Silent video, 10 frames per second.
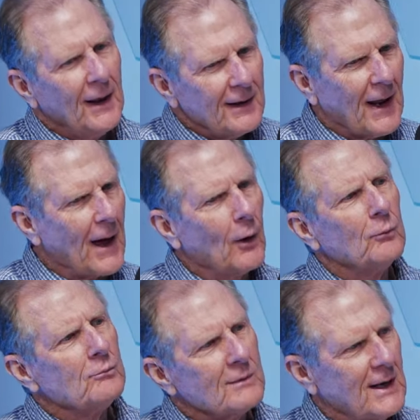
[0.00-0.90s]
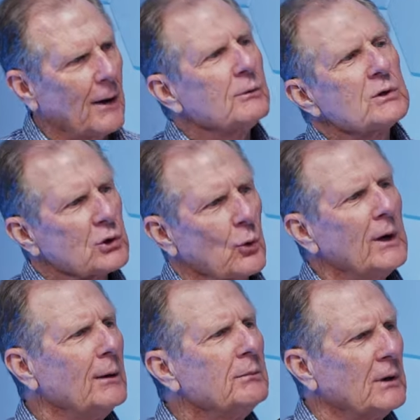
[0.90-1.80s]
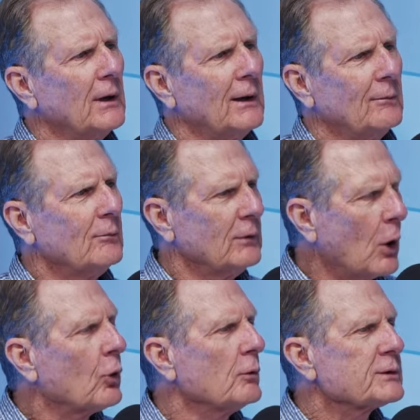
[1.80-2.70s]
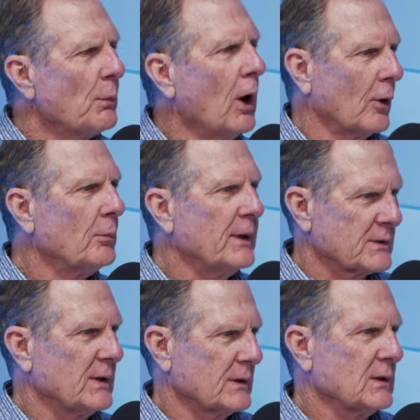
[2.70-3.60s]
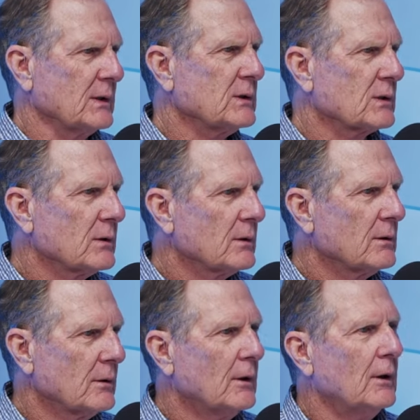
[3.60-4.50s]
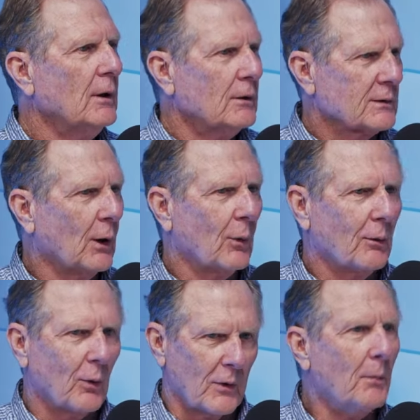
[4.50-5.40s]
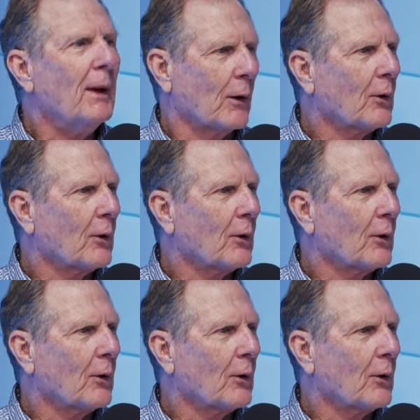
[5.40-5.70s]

downstream to local smaller businesses. Okay. So we're the middle